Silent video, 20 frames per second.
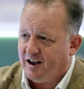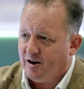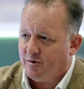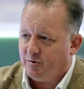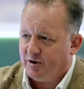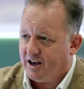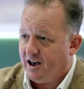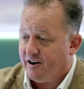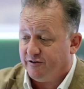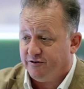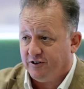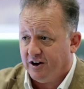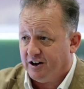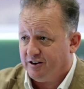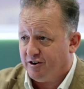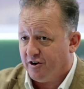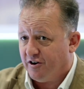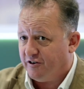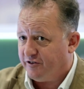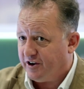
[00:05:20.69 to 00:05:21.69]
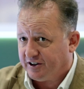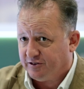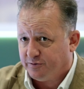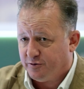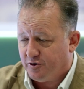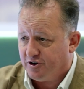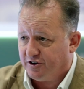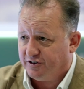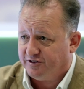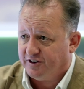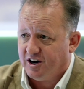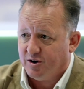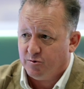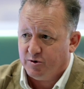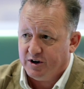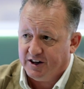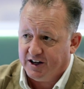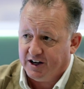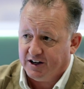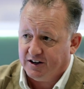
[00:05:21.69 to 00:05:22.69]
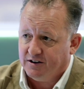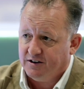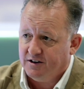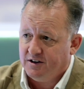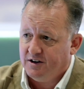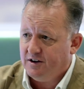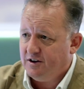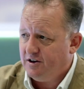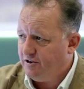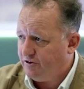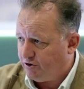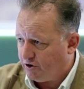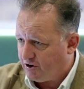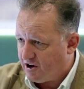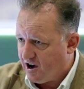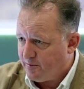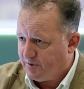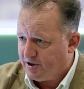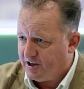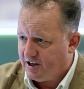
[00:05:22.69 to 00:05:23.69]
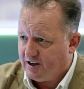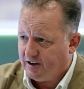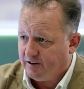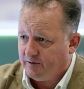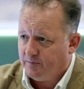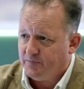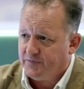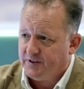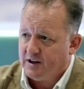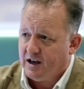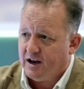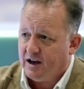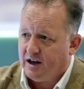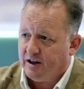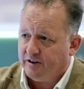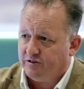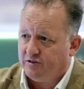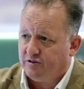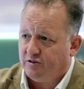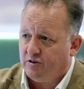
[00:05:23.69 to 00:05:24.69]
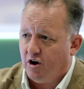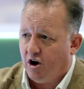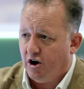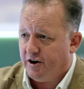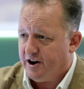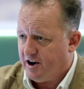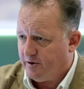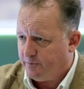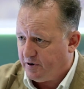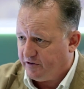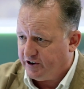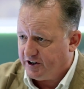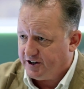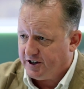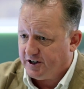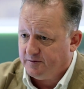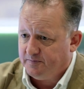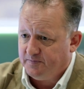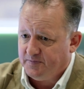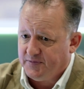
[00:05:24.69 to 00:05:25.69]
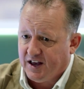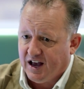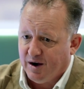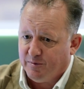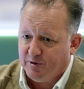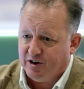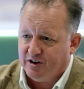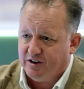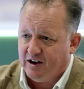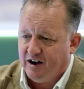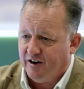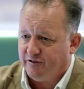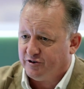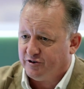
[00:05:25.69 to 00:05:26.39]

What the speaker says: We have a lot of exporters that are willing to come here on our pavilion, and we've